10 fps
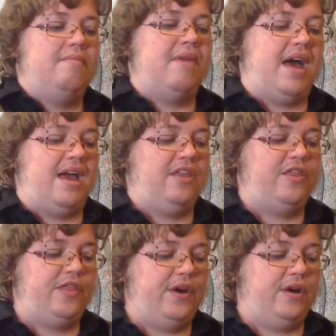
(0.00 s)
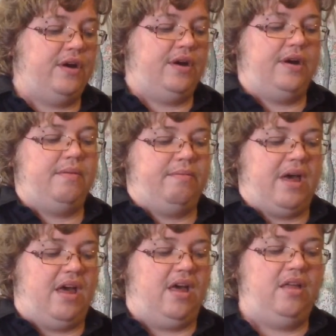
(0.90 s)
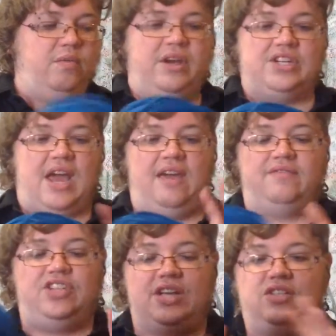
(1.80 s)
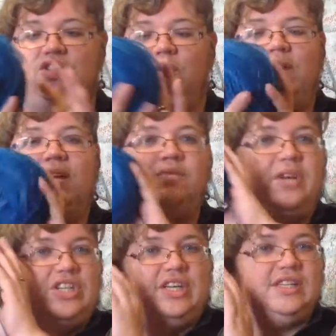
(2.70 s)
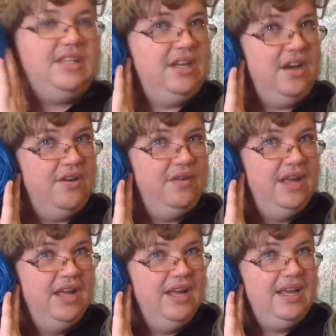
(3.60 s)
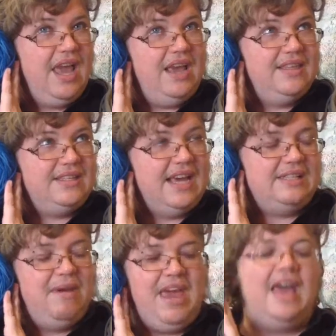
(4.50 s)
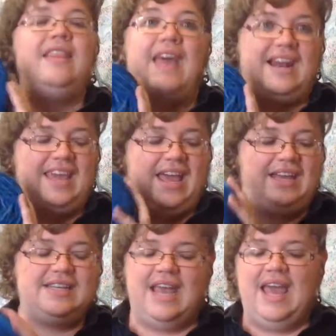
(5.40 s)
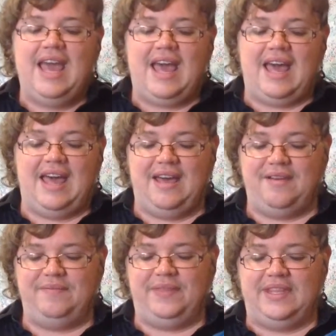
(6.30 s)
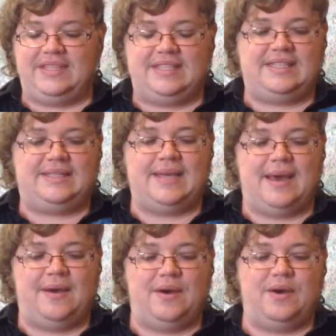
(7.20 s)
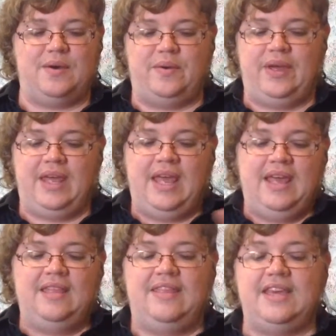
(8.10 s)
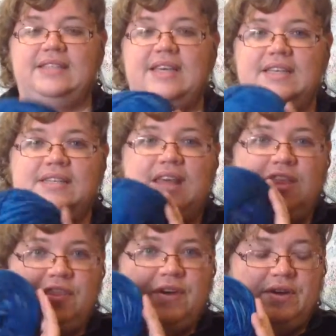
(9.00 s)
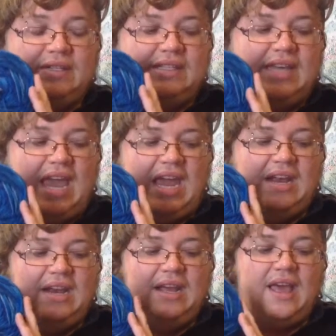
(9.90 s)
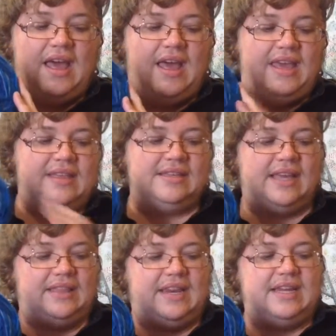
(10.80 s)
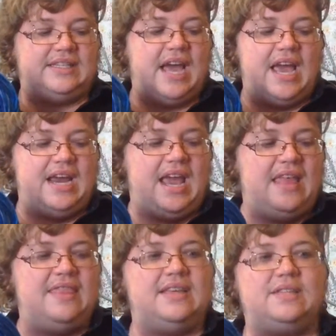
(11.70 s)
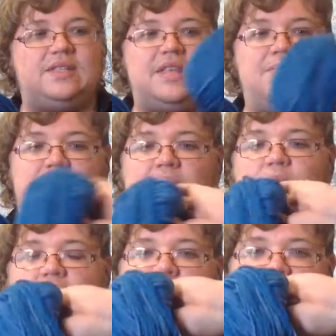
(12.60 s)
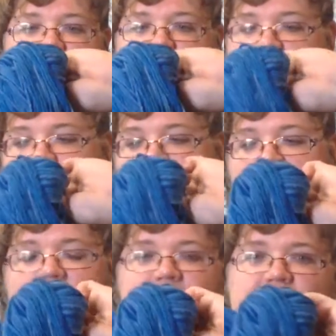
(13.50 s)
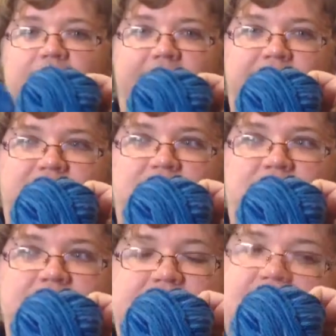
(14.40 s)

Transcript: my 3rd ball, which I have just joined, which is, you know, cake the size of my head, that kind. So this is the 3rd skein in the set that I dyed, and this is the middle one, and I don't know how much you can